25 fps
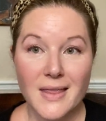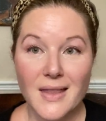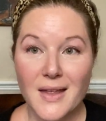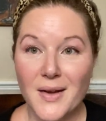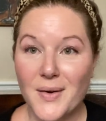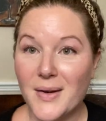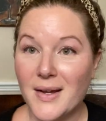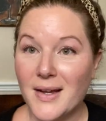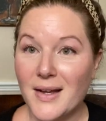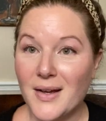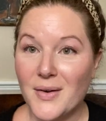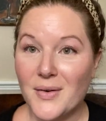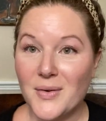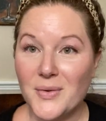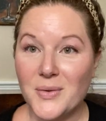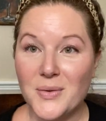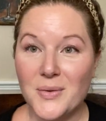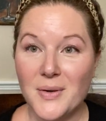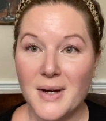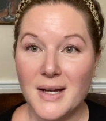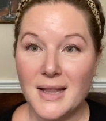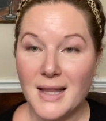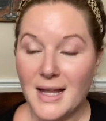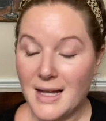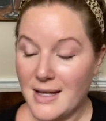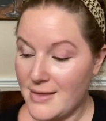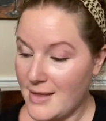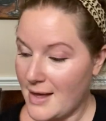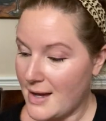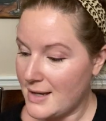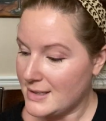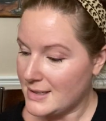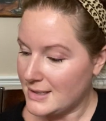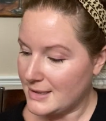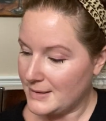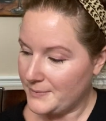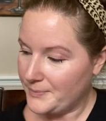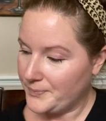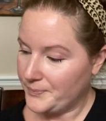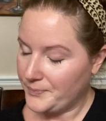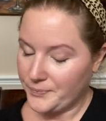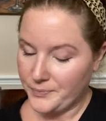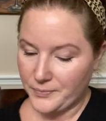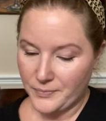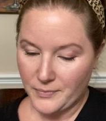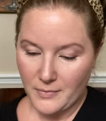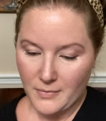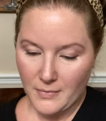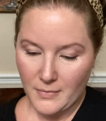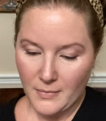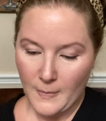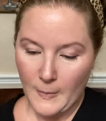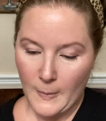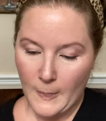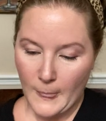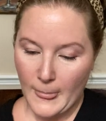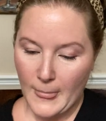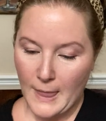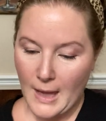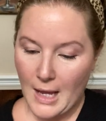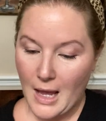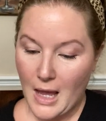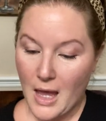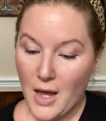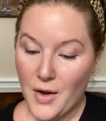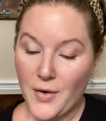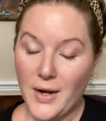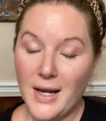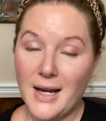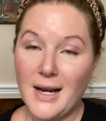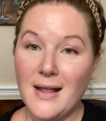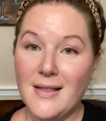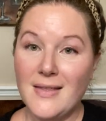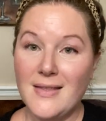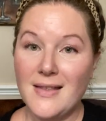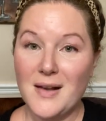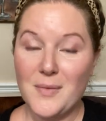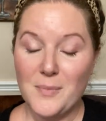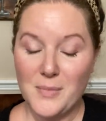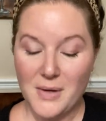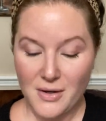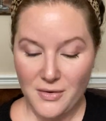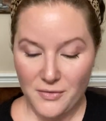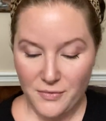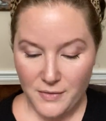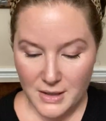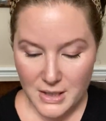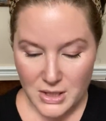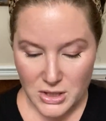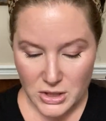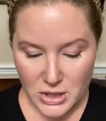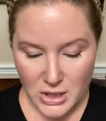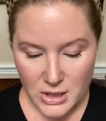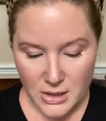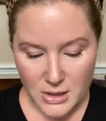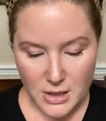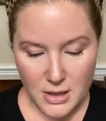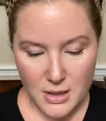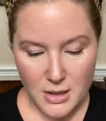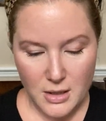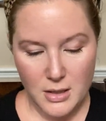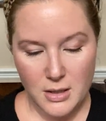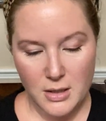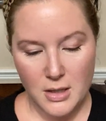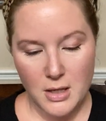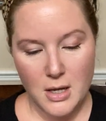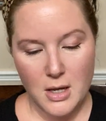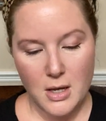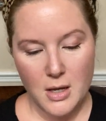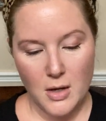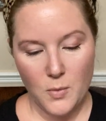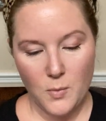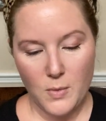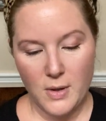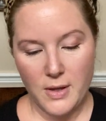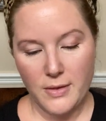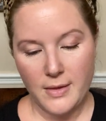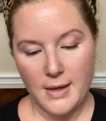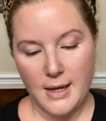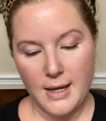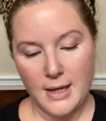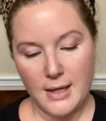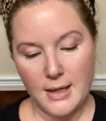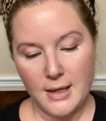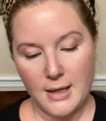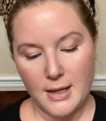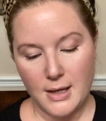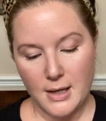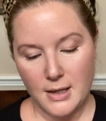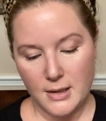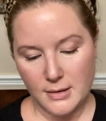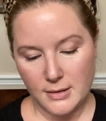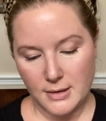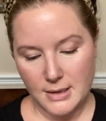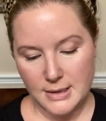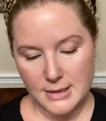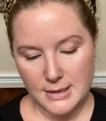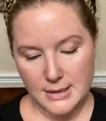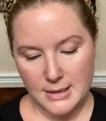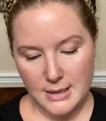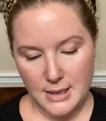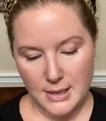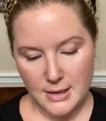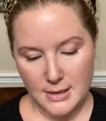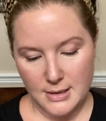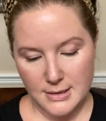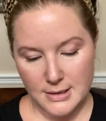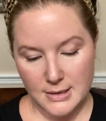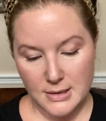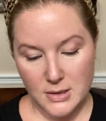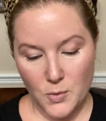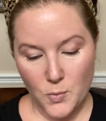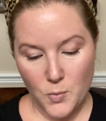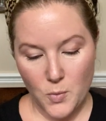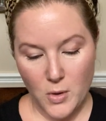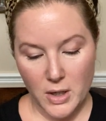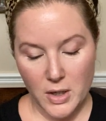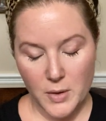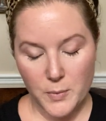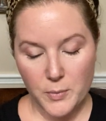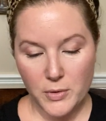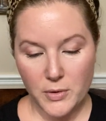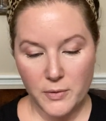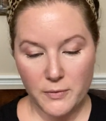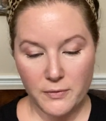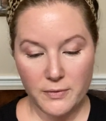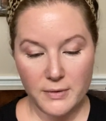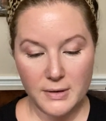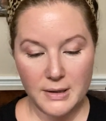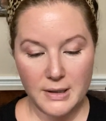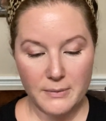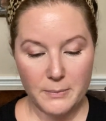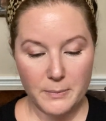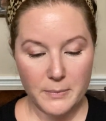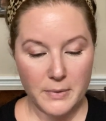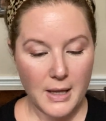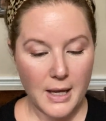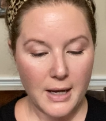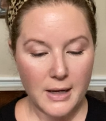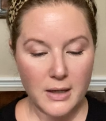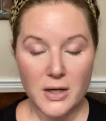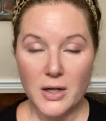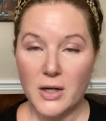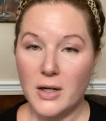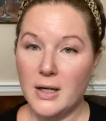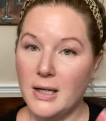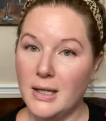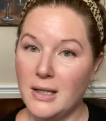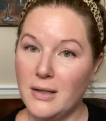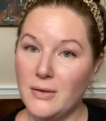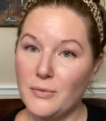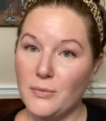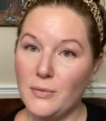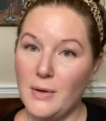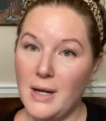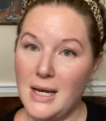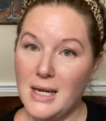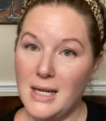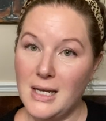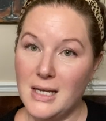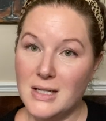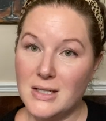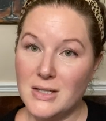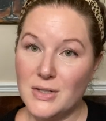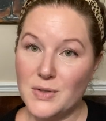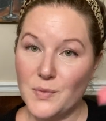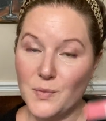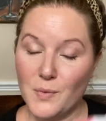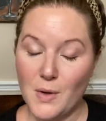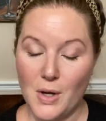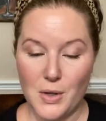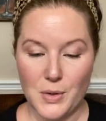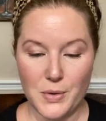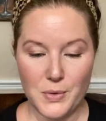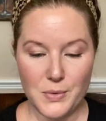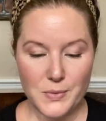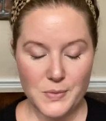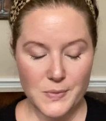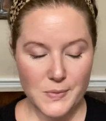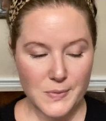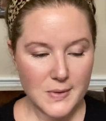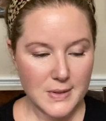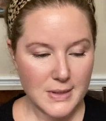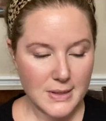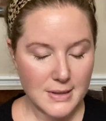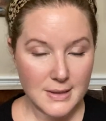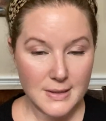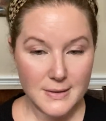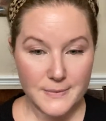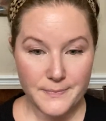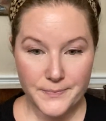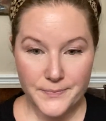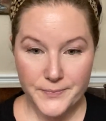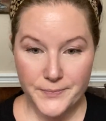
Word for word: There we go. Oh, I like that. All right, and then I'm gonna finish the look with a, let's see, this is a waterproof lip liner in Radiant Rose.